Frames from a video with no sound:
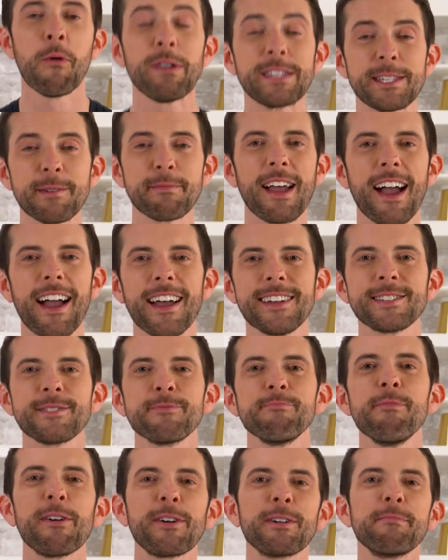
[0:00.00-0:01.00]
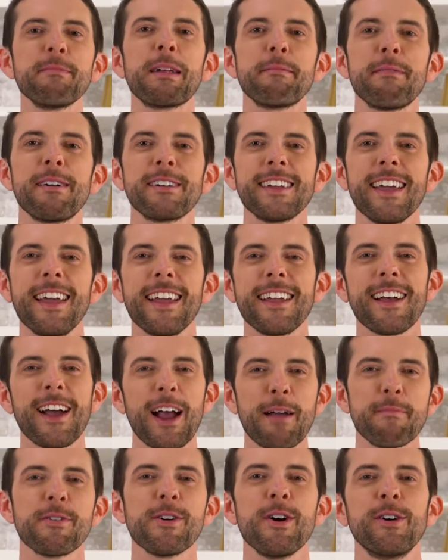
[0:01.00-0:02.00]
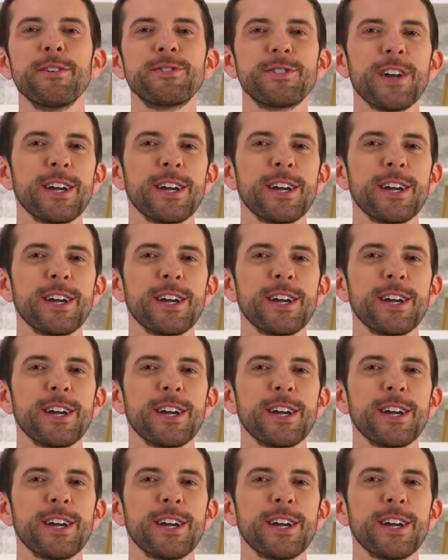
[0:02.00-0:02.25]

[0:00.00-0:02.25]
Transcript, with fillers: What's up guys? Welcome to Man About Cake. I'm your host,